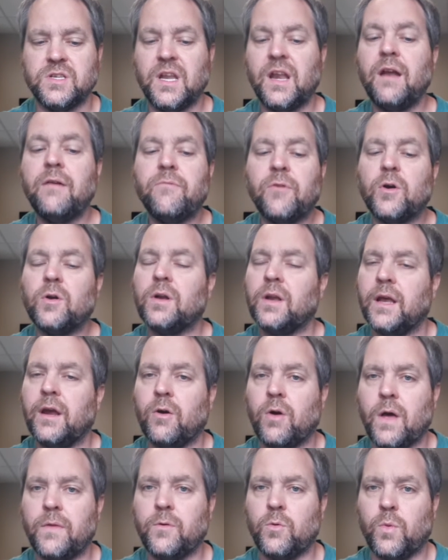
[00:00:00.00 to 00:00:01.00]
inadvertently
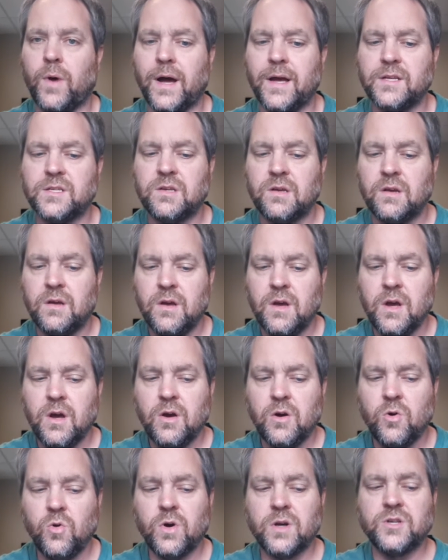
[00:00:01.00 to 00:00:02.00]
or otherwise,
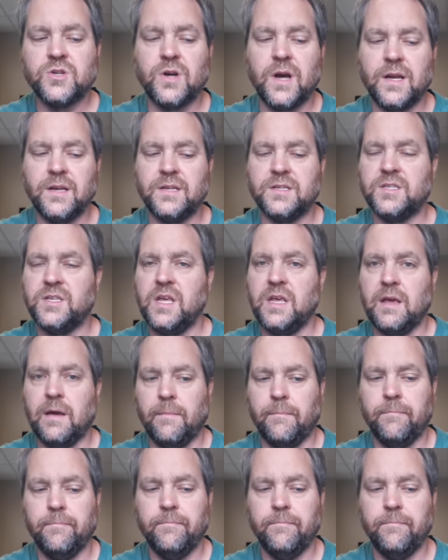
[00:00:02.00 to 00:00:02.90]
who are trying to seek him.